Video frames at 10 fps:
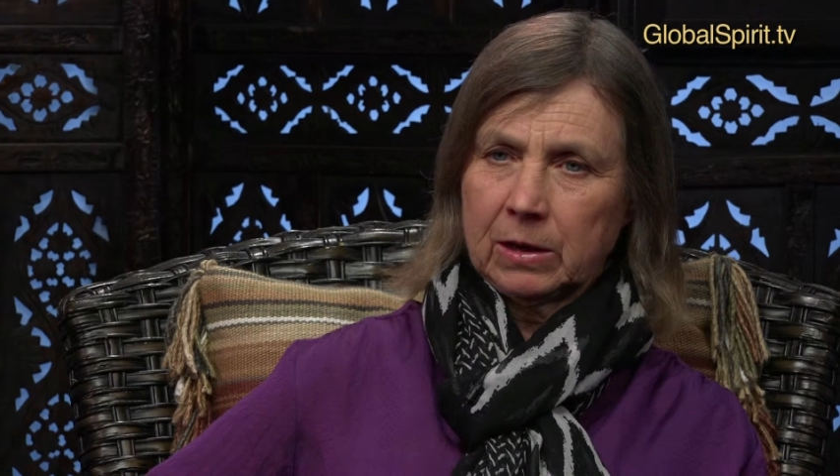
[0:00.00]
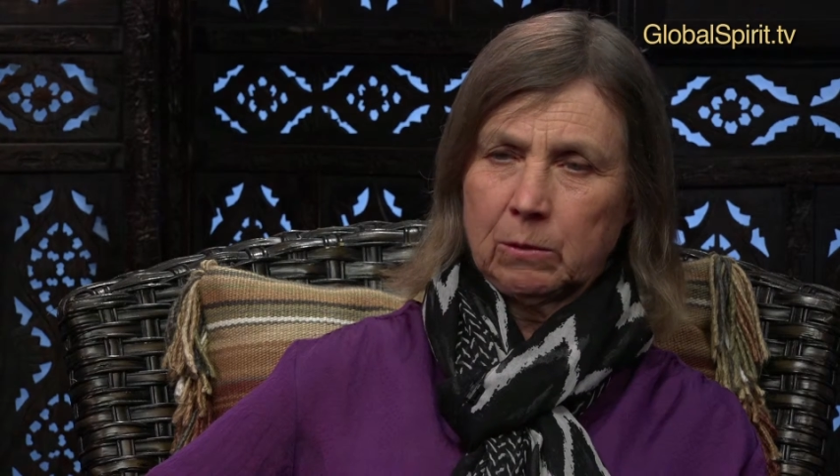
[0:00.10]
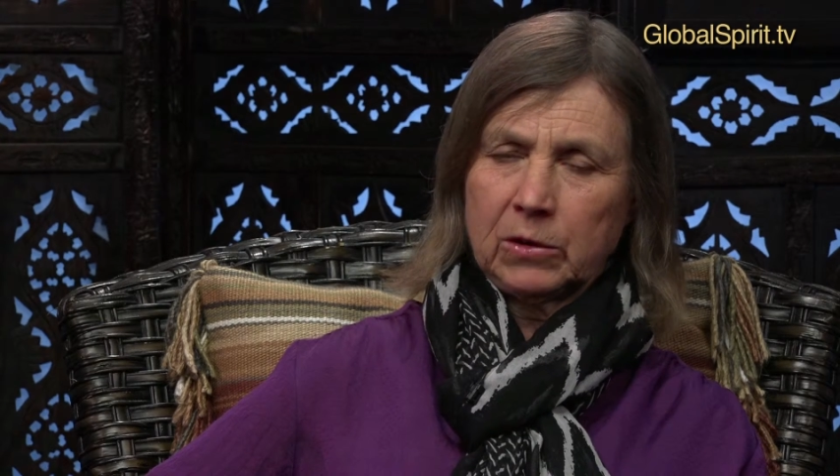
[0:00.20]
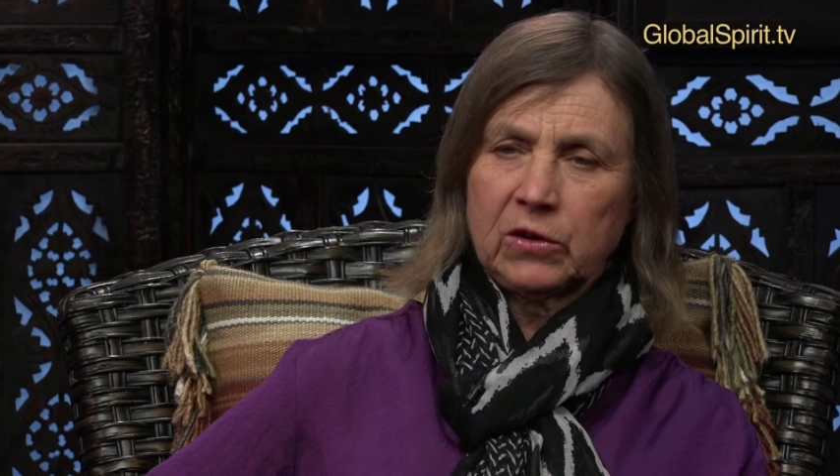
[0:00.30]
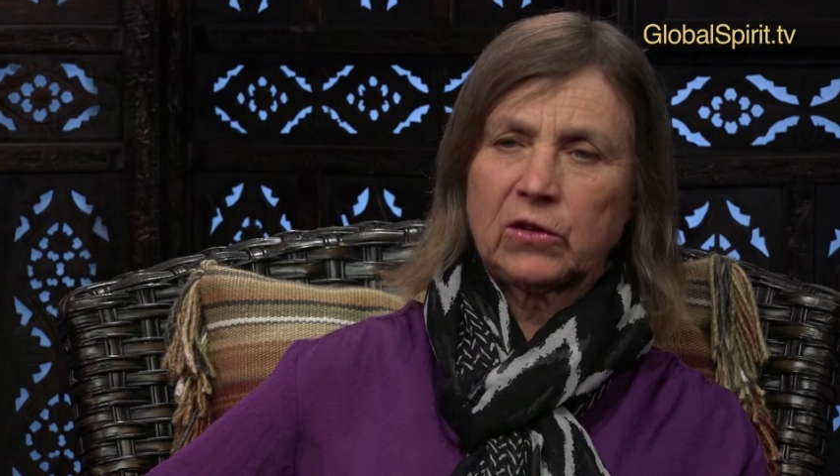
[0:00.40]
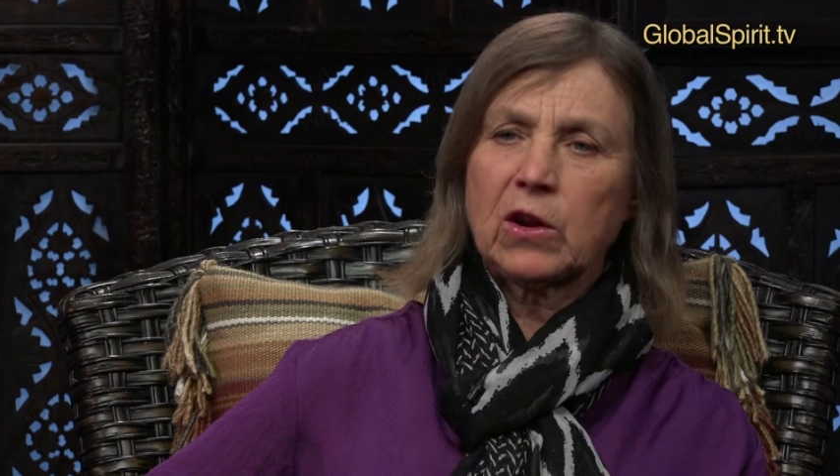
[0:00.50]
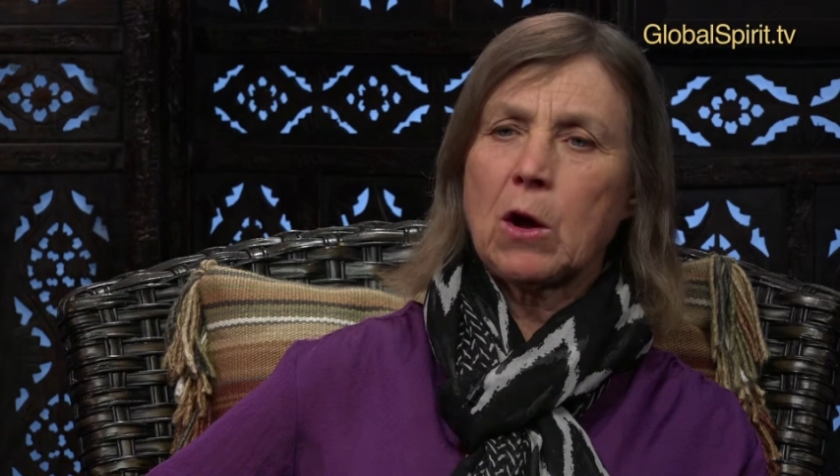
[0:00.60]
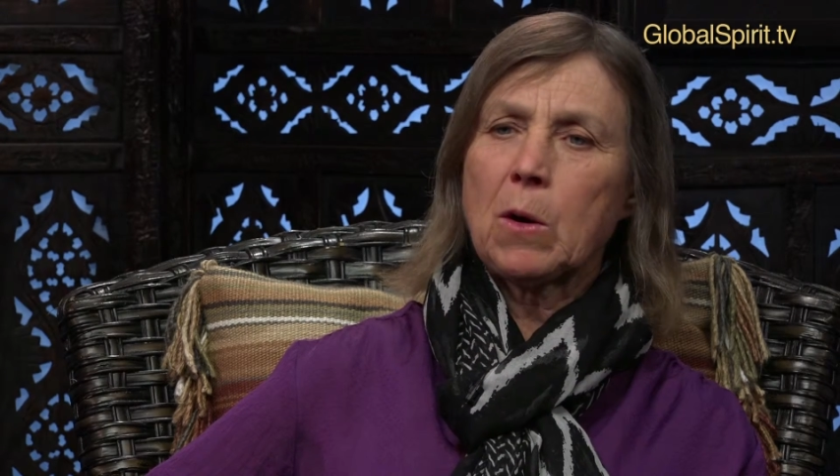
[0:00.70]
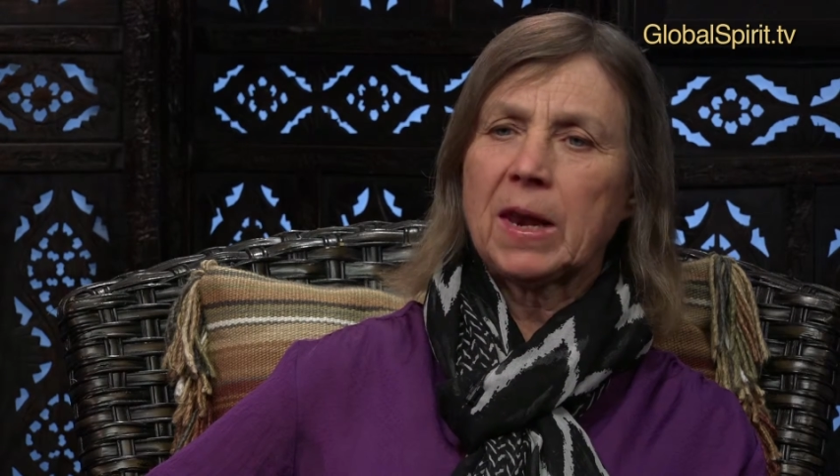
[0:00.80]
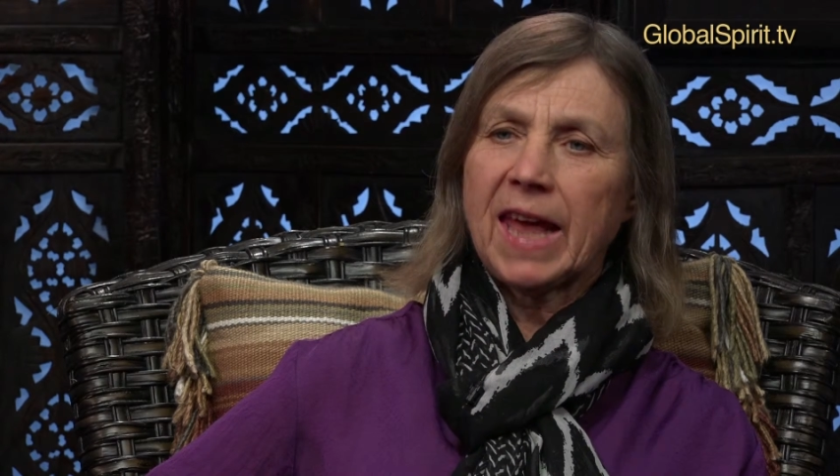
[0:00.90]
which is
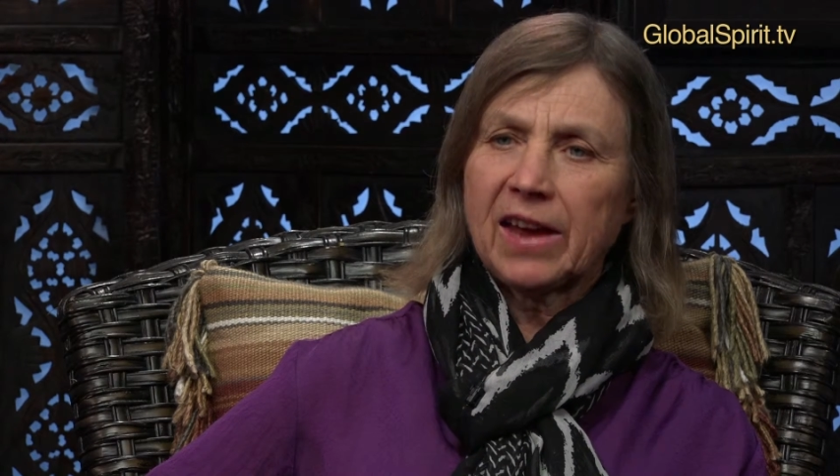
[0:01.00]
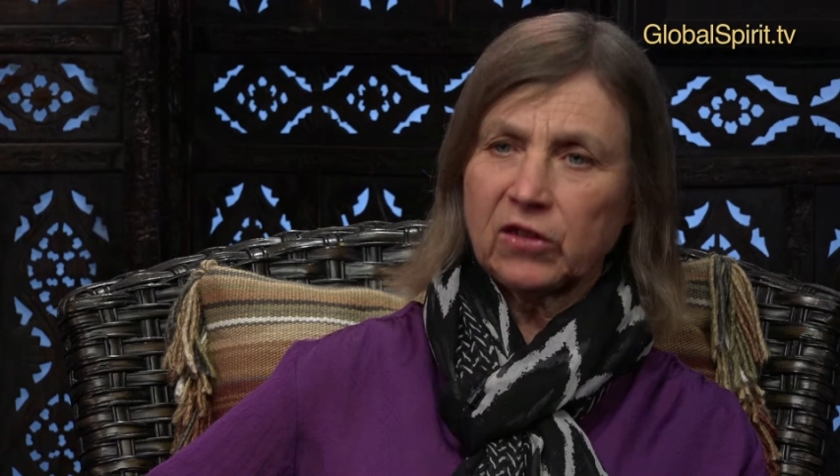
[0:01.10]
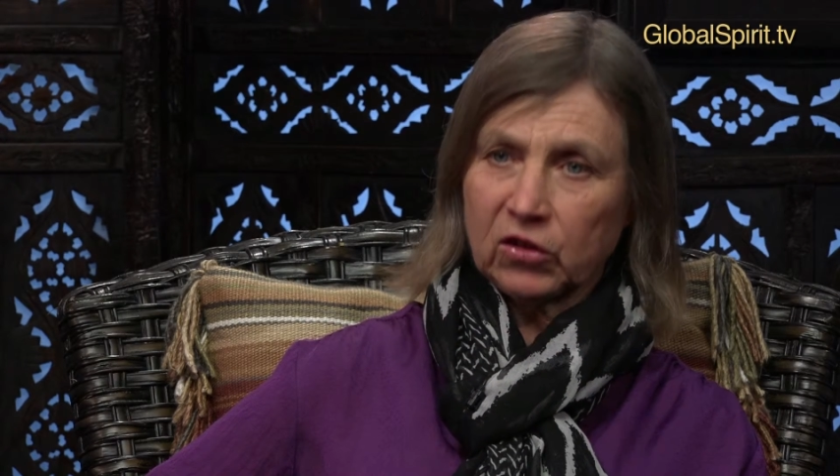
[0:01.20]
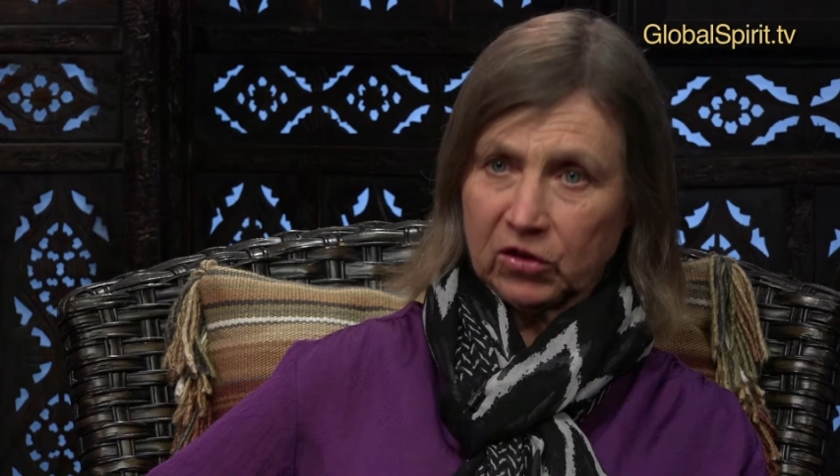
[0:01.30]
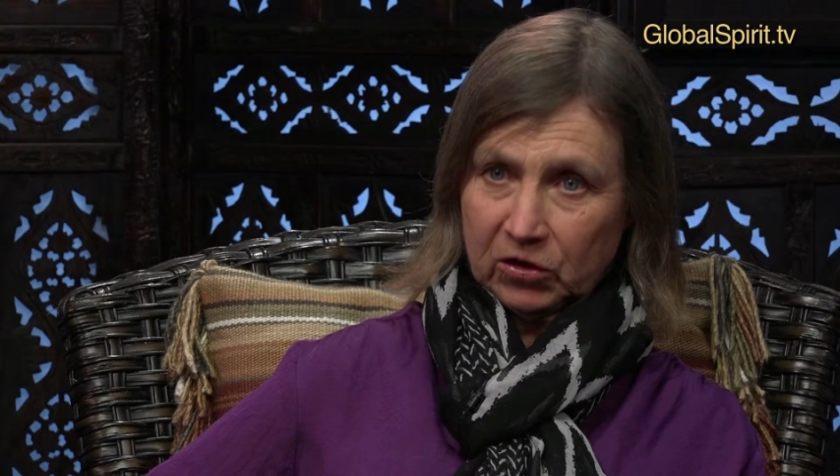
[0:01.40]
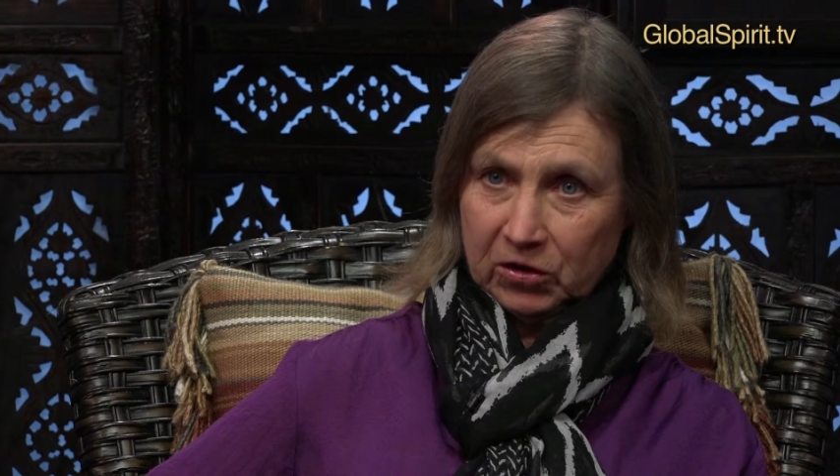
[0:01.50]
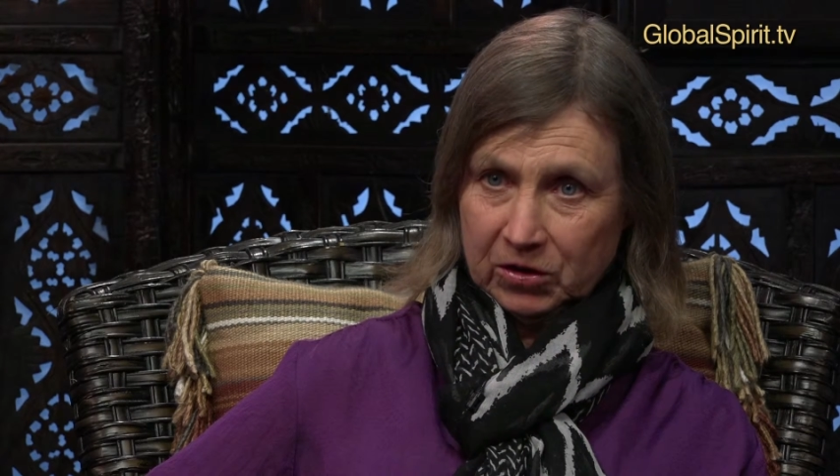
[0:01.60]
coalesce,